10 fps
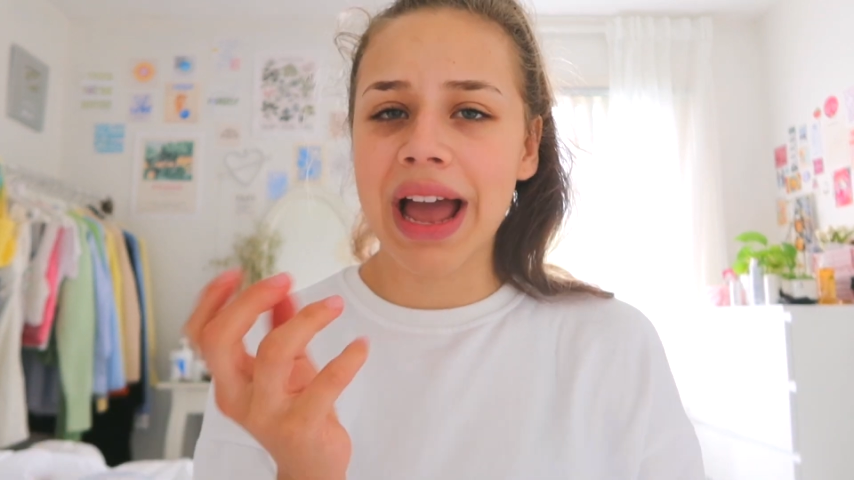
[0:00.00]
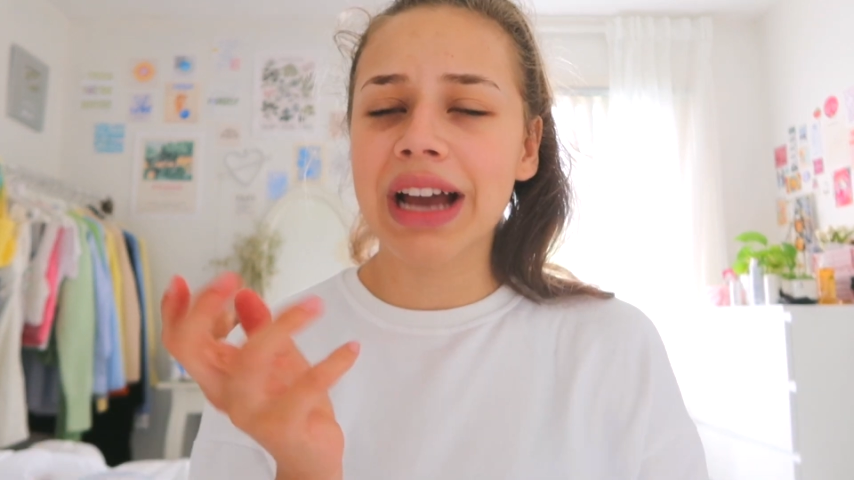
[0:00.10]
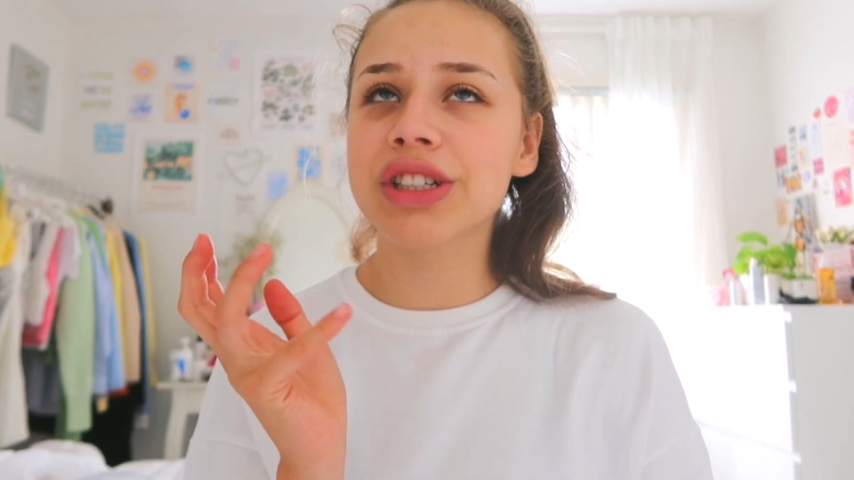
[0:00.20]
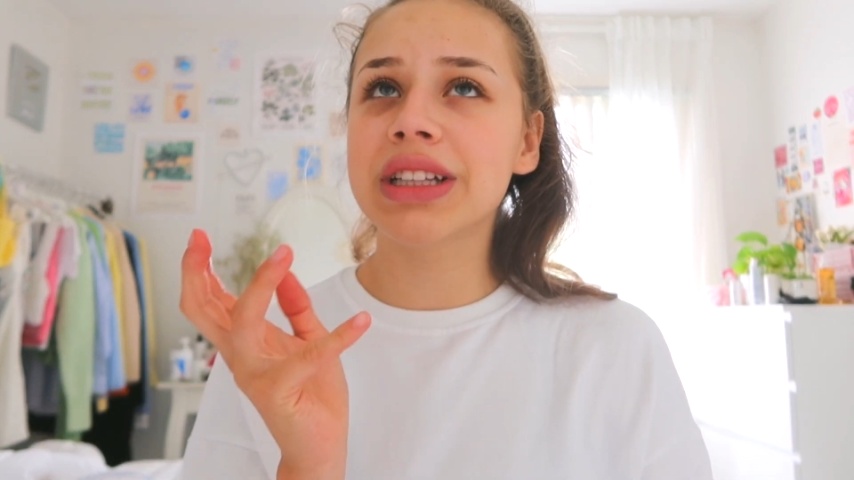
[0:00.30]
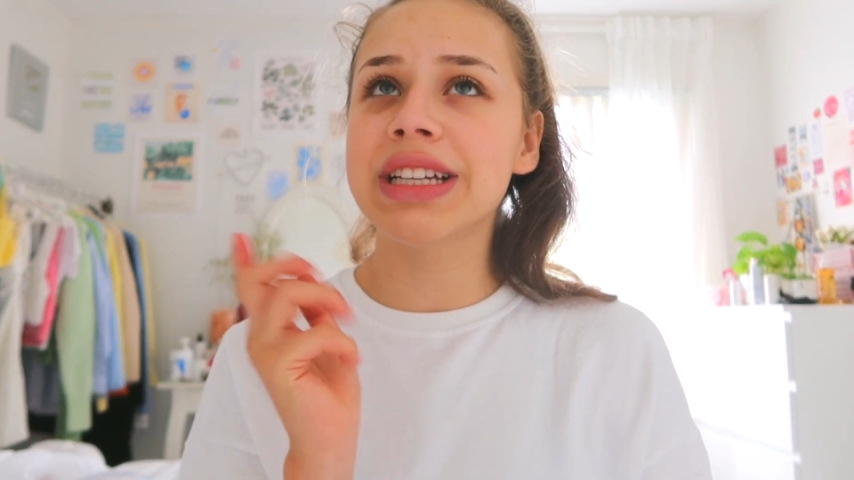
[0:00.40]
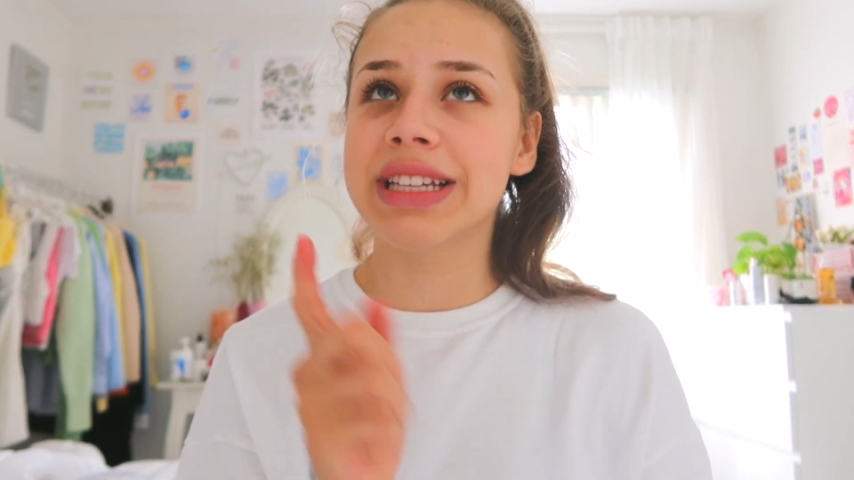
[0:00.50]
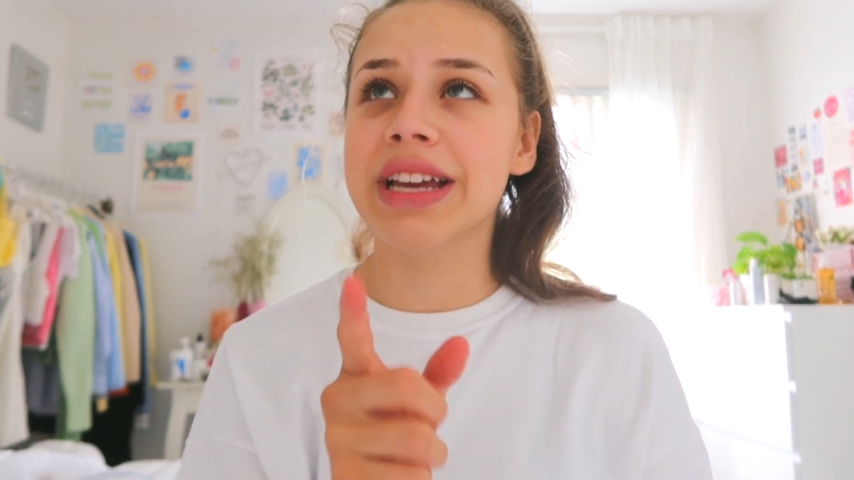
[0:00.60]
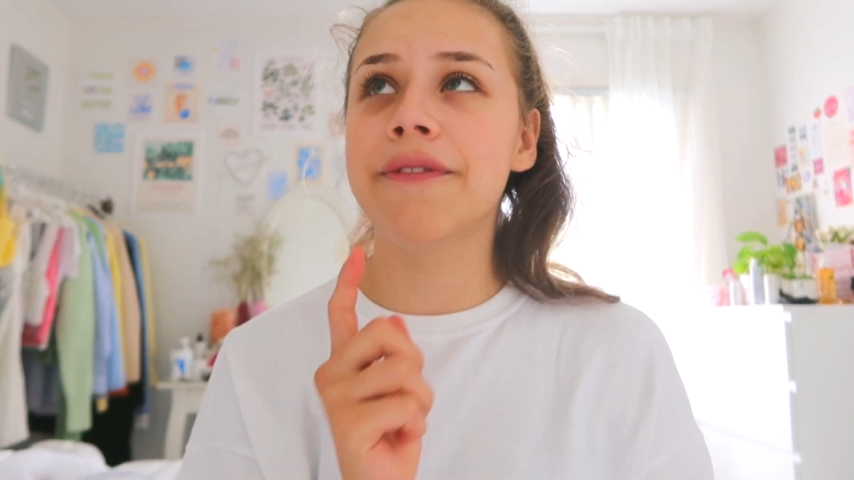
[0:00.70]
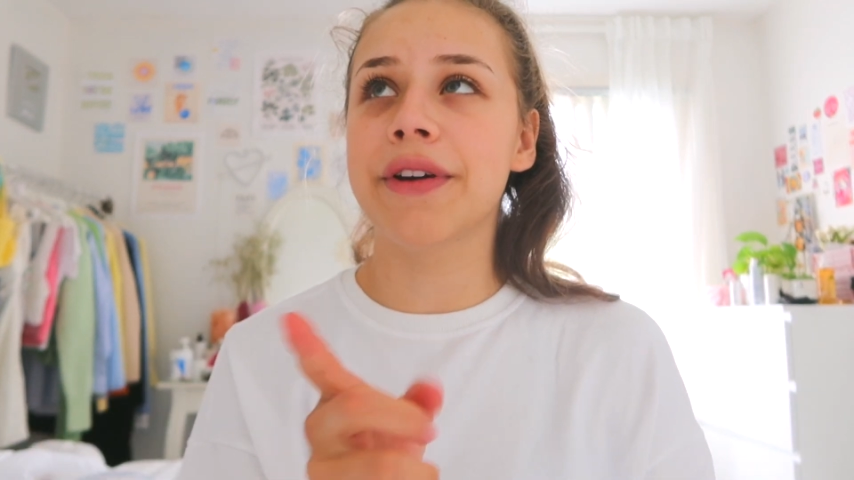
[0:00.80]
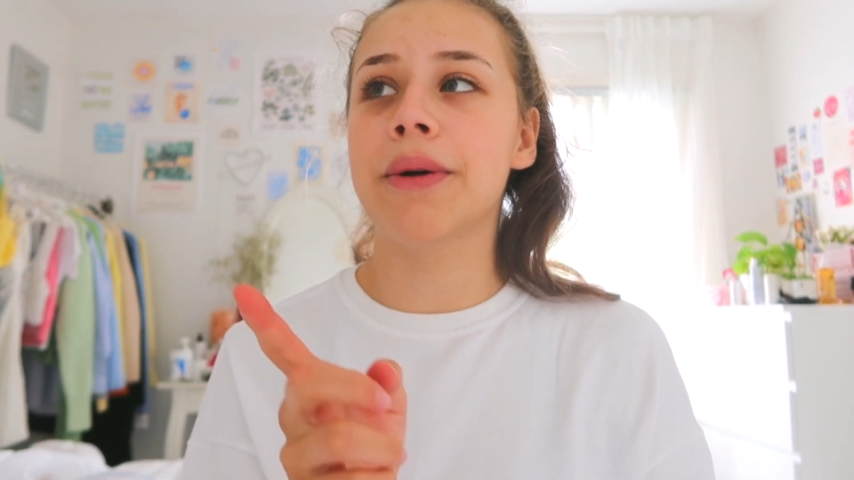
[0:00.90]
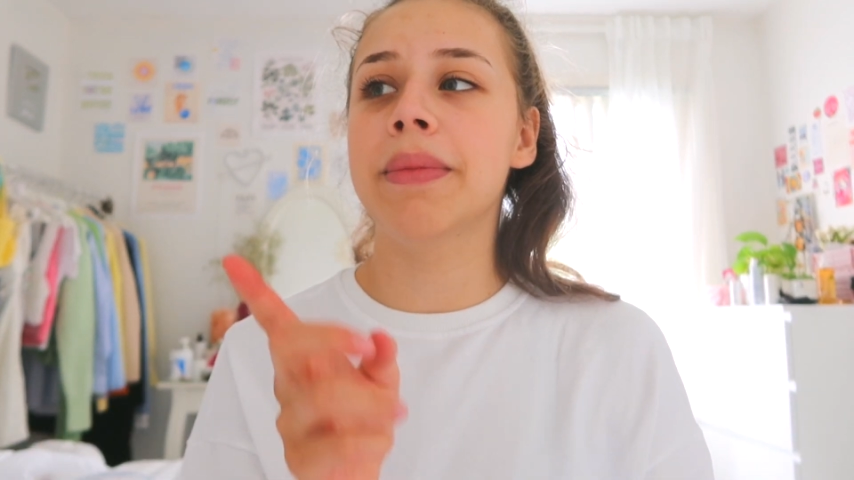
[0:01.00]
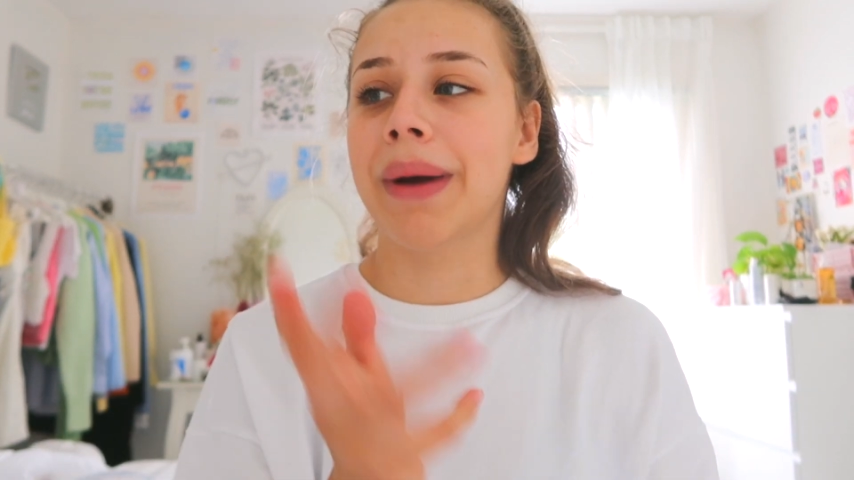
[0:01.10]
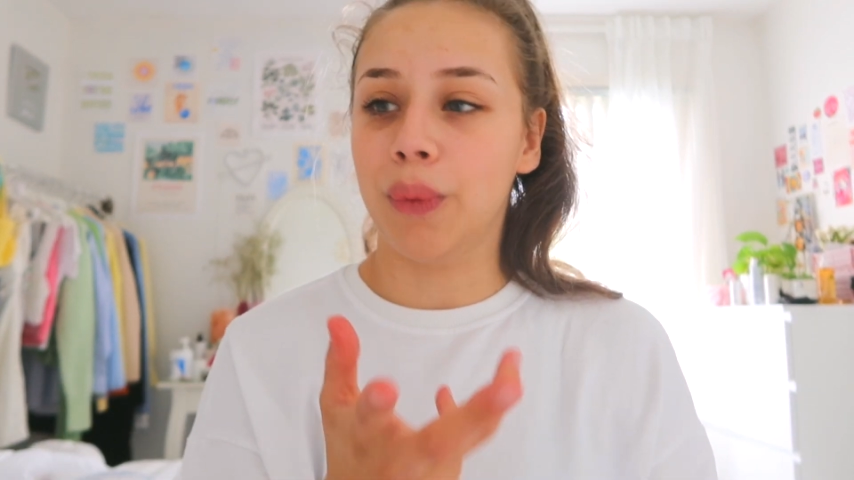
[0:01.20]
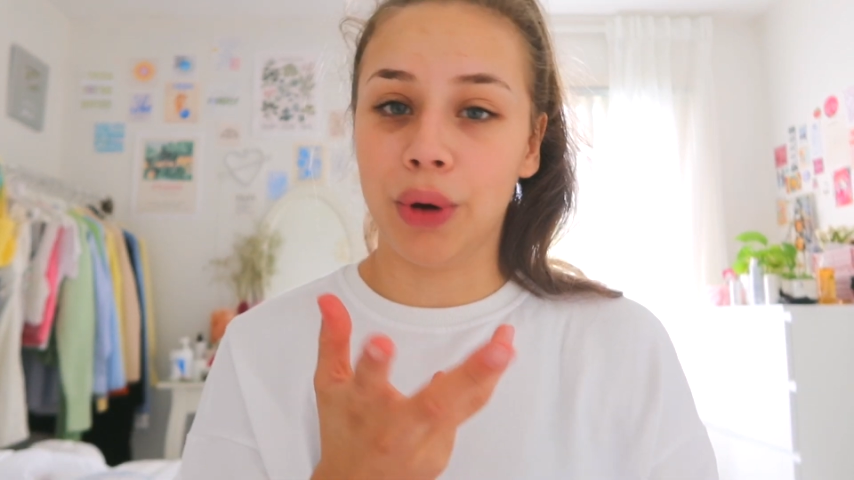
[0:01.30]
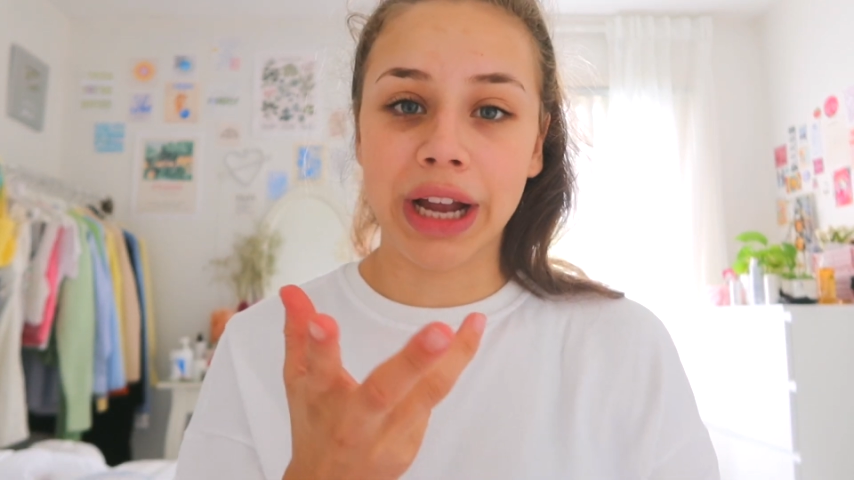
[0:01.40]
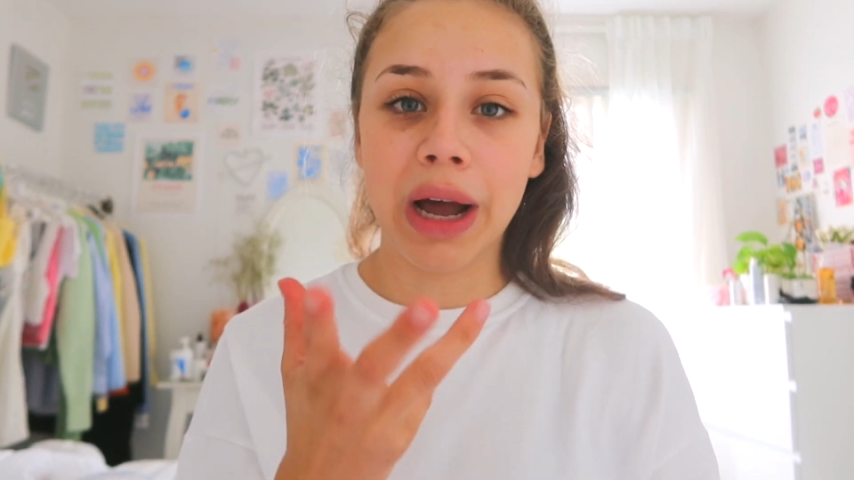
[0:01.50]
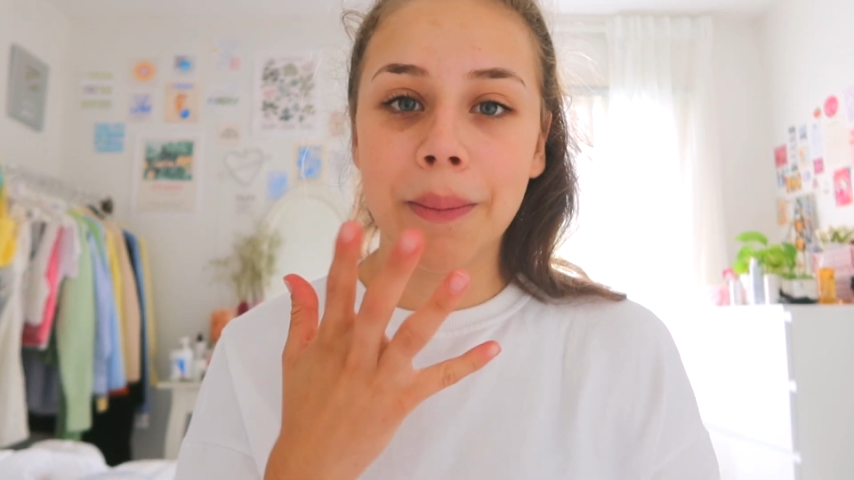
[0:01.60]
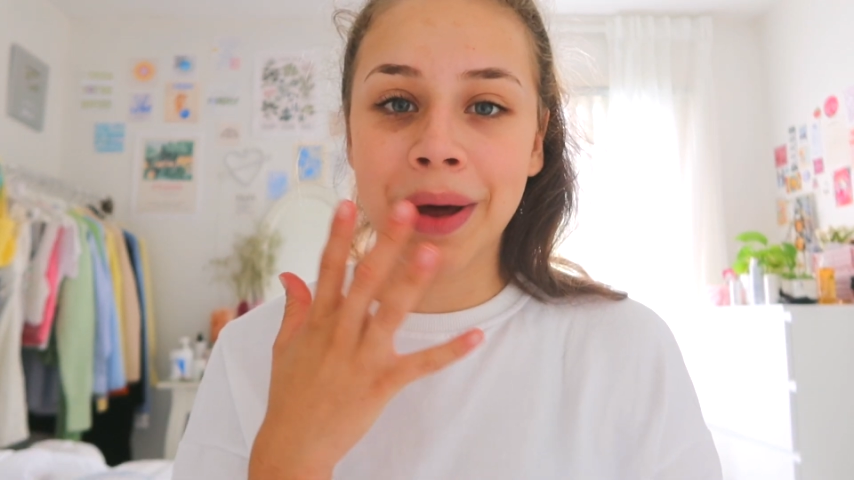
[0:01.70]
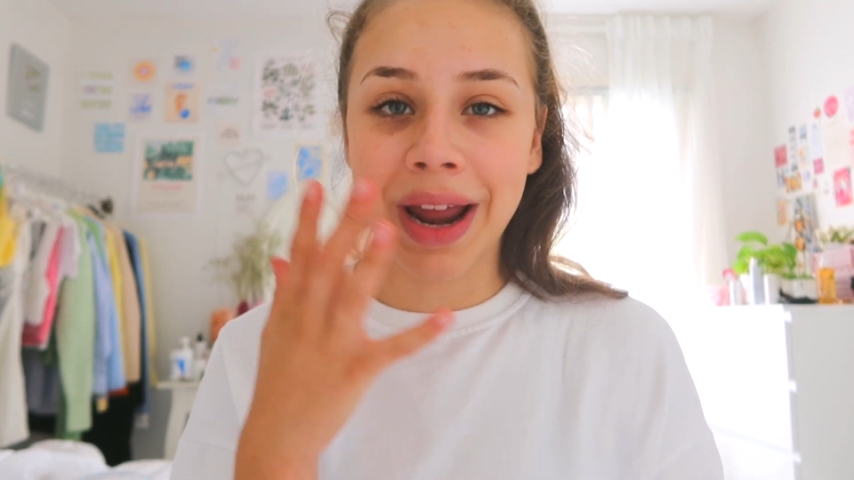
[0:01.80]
I actually did film my workout,